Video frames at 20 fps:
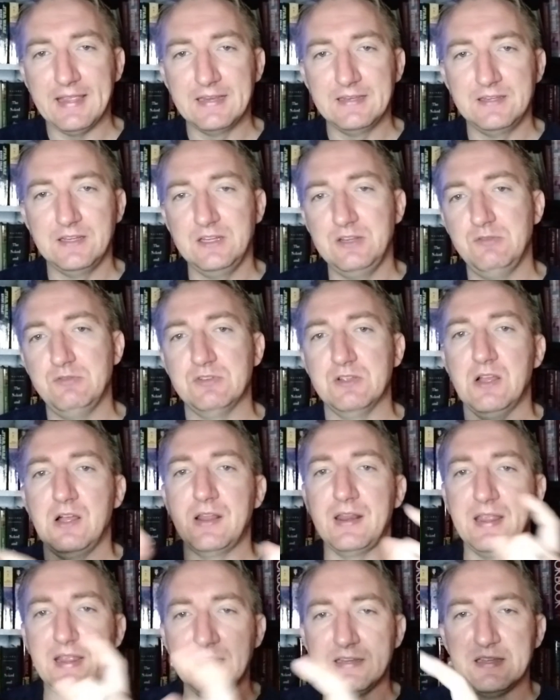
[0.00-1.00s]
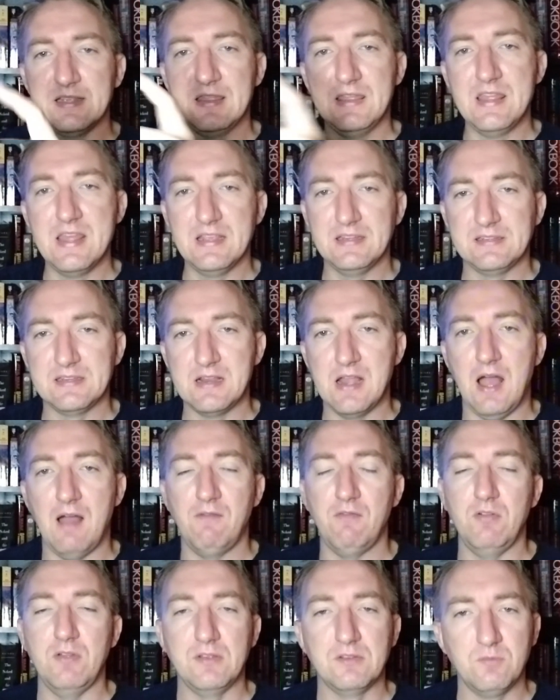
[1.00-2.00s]
continues on into this
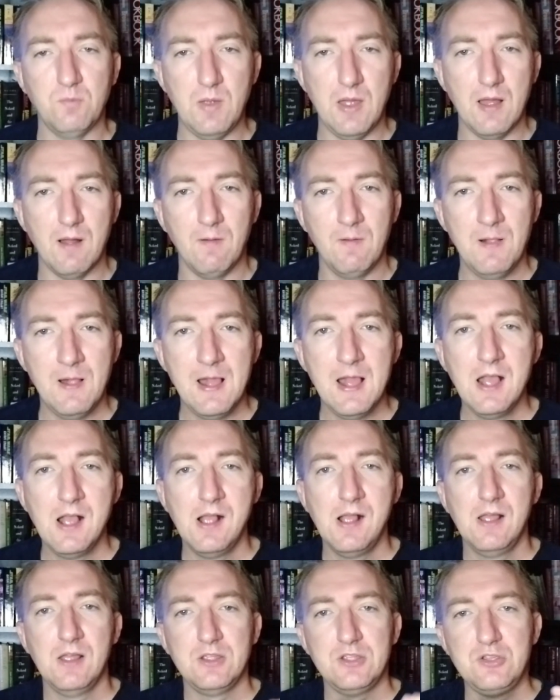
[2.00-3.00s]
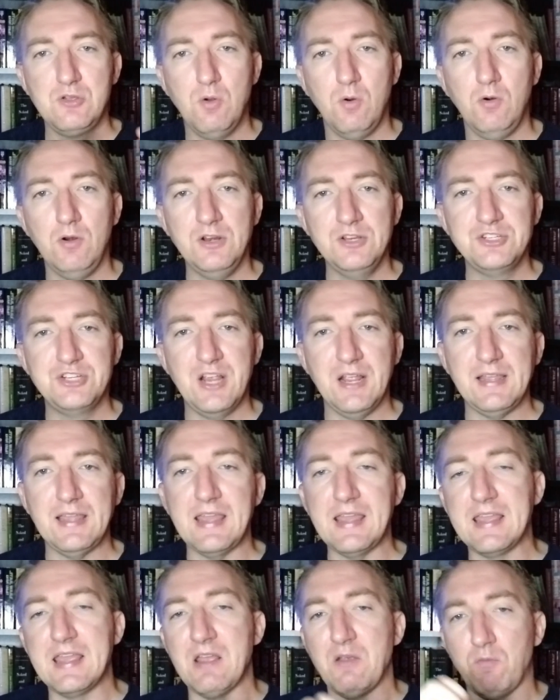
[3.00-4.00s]
novel as well. Yord and
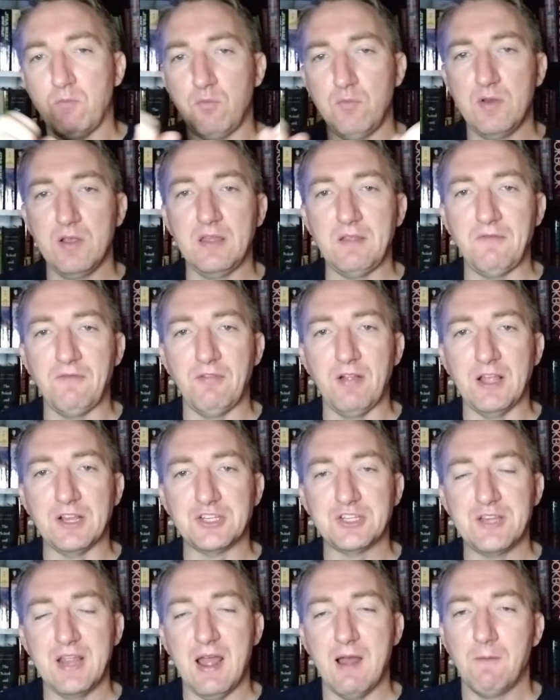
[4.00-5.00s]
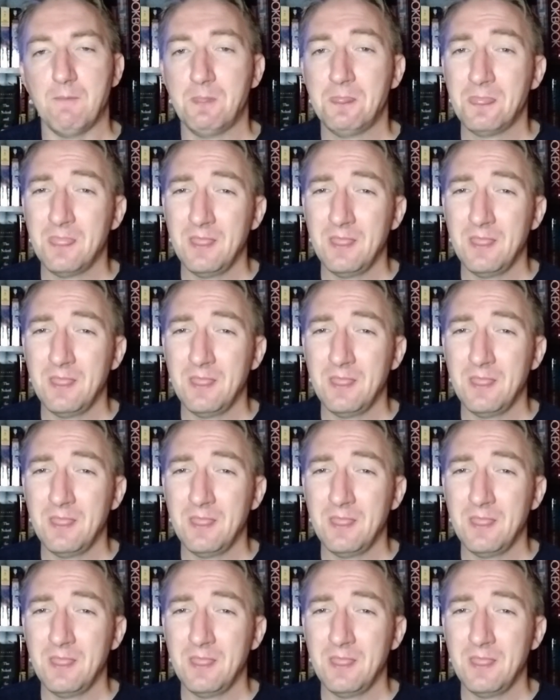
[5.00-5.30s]
Jecki get really fleshed out.